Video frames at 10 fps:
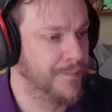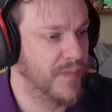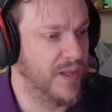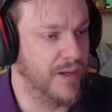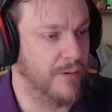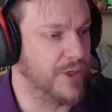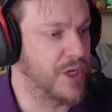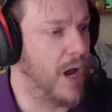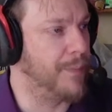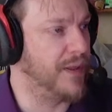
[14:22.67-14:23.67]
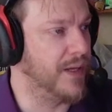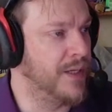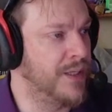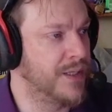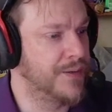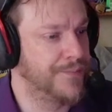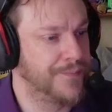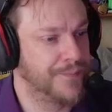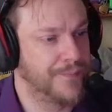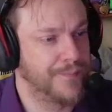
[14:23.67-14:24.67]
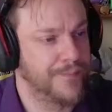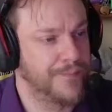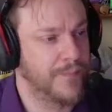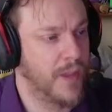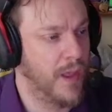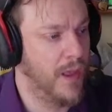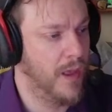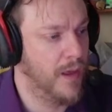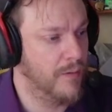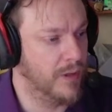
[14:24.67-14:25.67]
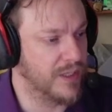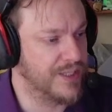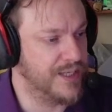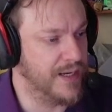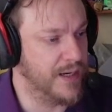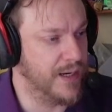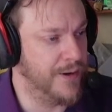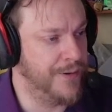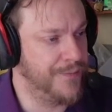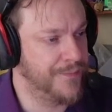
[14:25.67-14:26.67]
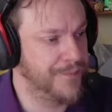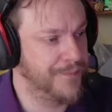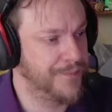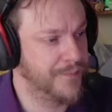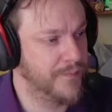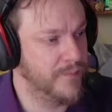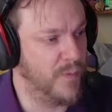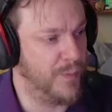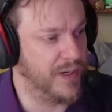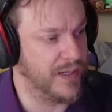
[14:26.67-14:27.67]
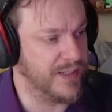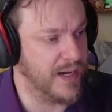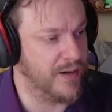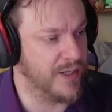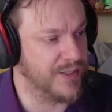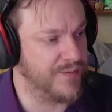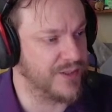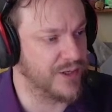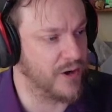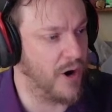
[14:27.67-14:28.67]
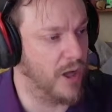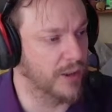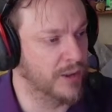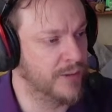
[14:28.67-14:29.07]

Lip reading: And then we'll just copy this. We'll extend it out. We'll bring it down as if it's a collar.